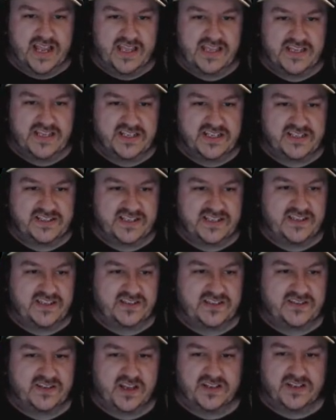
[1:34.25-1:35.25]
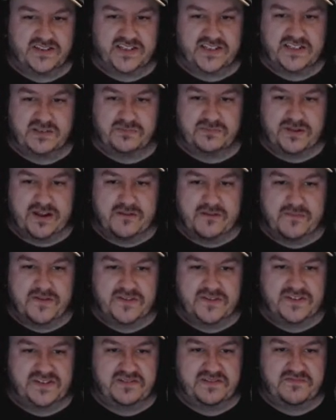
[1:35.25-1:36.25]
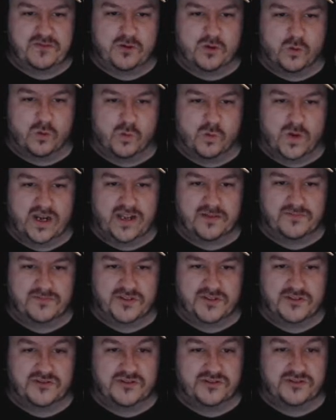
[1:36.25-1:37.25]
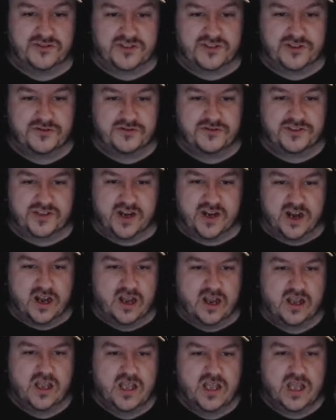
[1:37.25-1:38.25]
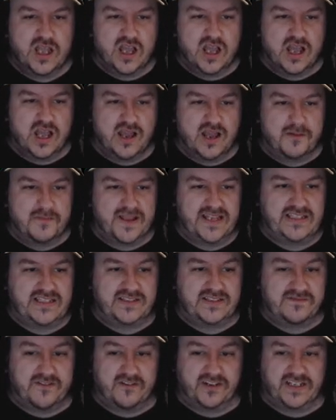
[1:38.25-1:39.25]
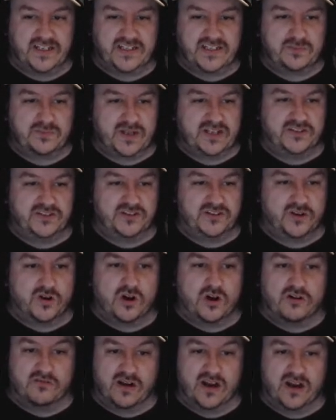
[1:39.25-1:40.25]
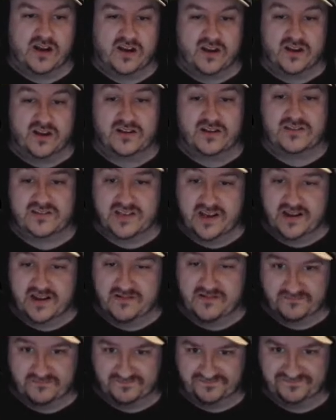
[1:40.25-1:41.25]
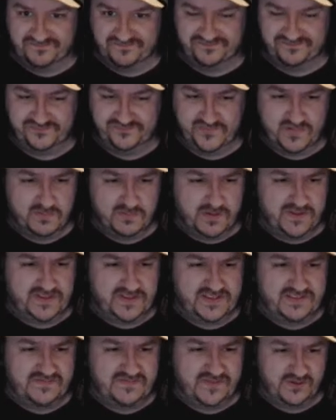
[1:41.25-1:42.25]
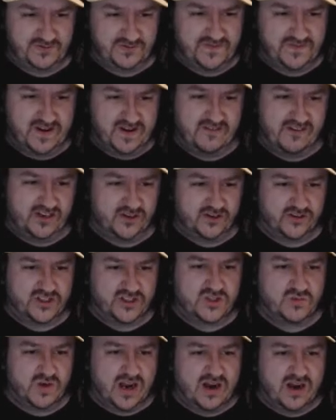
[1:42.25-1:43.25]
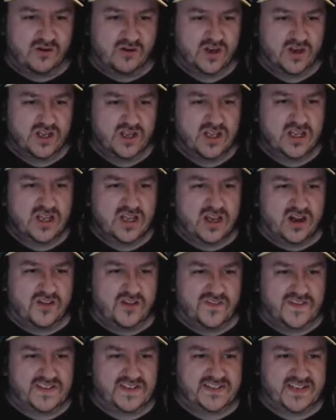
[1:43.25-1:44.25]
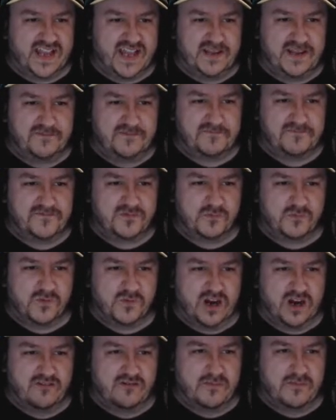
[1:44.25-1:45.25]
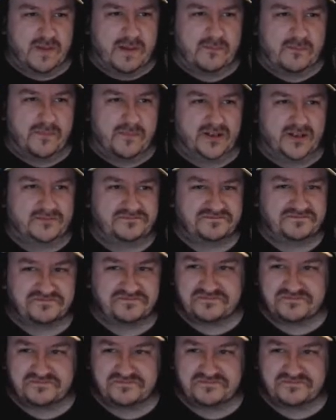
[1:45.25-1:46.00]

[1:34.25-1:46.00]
You can see there's a decent player at Method Tiffill called Williams, who's good 2-star. He's a very decent player. Dora at Method Tiffill is very good as well on this game, from what I remember.